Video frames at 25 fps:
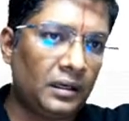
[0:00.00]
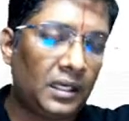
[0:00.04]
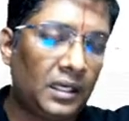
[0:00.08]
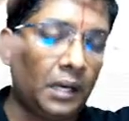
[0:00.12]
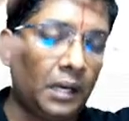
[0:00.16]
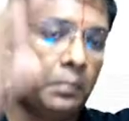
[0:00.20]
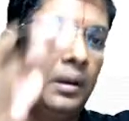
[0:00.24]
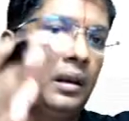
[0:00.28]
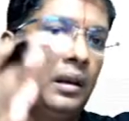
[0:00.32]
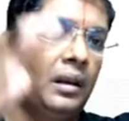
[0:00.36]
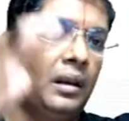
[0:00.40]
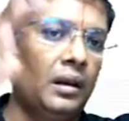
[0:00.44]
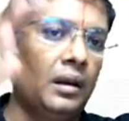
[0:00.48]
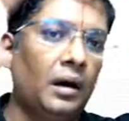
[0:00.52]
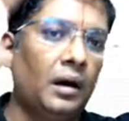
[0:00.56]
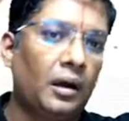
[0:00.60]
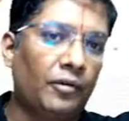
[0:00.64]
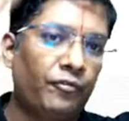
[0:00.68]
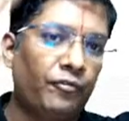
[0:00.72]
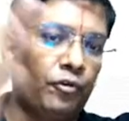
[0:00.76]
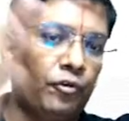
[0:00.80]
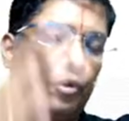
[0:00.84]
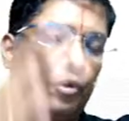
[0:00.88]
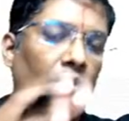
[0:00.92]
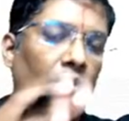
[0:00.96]
double or
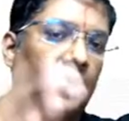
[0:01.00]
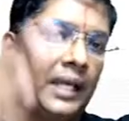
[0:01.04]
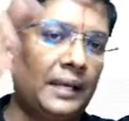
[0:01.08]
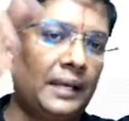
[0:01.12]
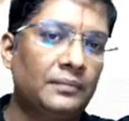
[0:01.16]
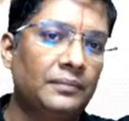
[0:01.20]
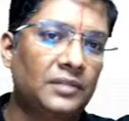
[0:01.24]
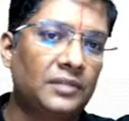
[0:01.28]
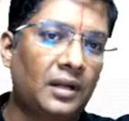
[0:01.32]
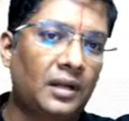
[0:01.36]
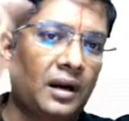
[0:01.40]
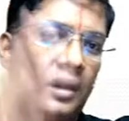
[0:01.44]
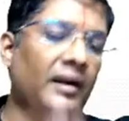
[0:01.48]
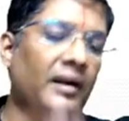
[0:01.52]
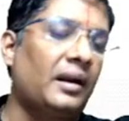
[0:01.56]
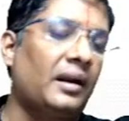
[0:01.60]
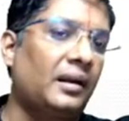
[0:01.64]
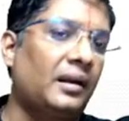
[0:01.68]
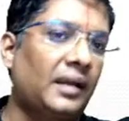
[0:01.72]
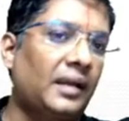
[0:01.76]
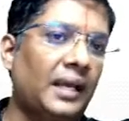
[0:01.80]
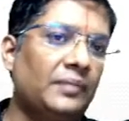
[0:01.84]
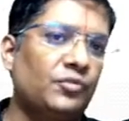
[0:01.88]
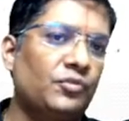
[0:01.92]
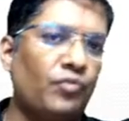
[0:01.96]
4 times or
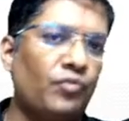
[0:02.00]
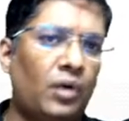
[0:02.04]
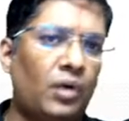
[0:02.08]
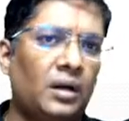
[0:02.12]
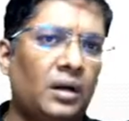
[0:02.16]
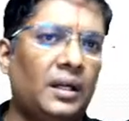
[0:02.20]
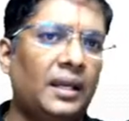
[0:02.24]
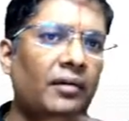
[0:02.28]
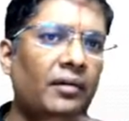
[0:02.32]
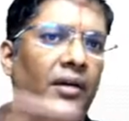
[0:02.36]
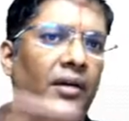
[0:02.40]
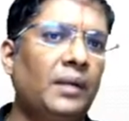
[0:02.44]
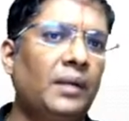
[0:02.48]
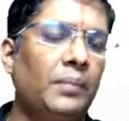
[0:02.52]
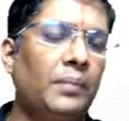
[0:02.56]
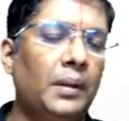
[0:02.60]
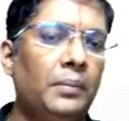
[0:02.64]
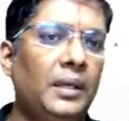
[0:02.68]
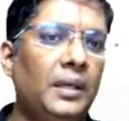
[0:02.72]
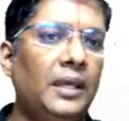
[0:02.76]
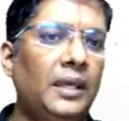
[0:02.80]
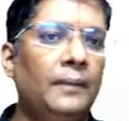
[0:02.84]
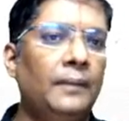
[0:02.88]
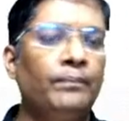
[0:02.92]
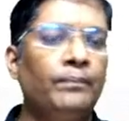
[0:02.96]
100 times, whatever it may
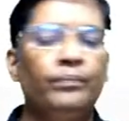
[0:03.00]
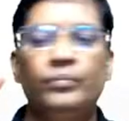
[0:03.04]
be,